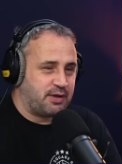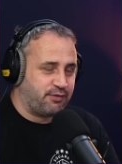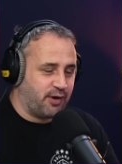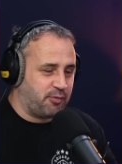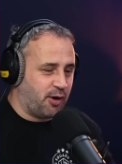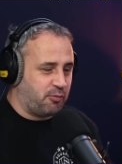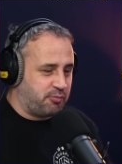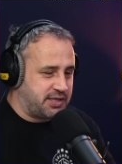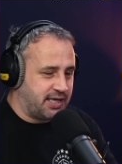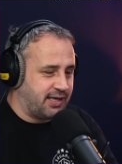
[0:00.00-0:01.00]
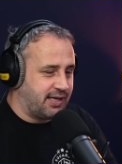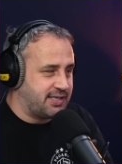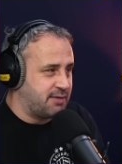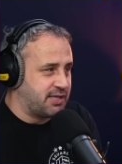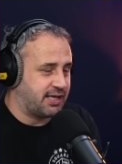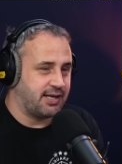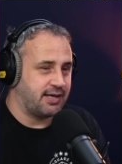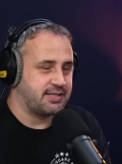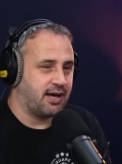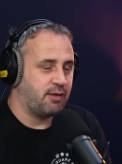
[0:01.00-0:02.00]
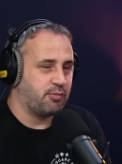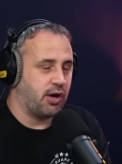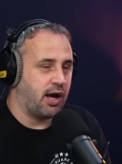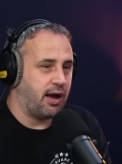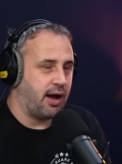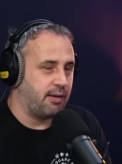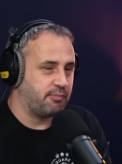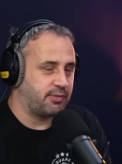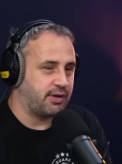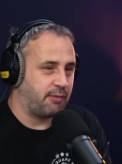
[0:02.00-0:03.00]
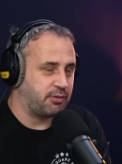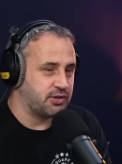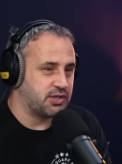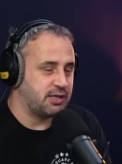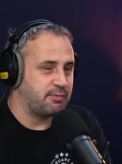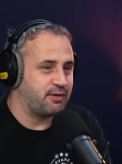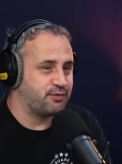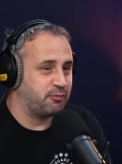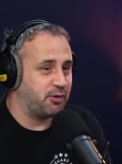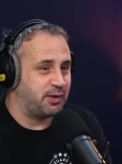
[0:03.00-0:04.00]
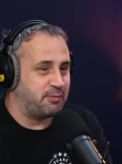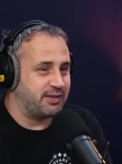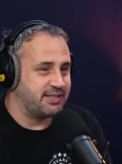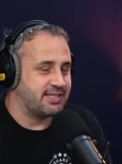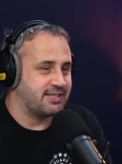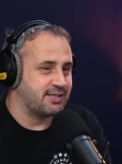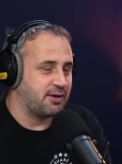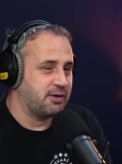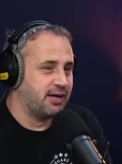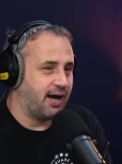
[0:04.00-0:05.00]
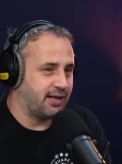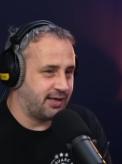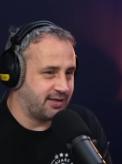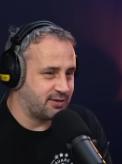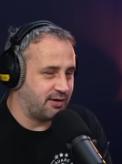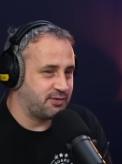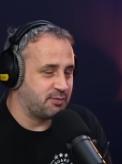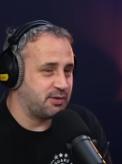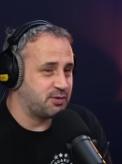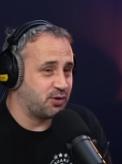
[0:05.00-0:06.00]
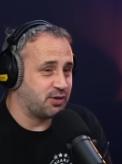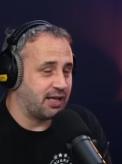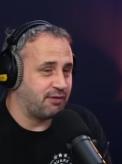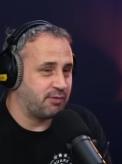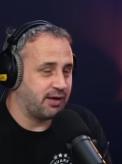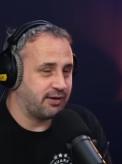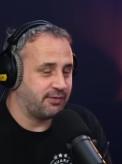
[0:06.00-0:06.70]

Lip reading: Firpo particularly. Seems like a nice guy, but I'm concerned about his footballing abilities. So I'd like to have somebody who's good at left back.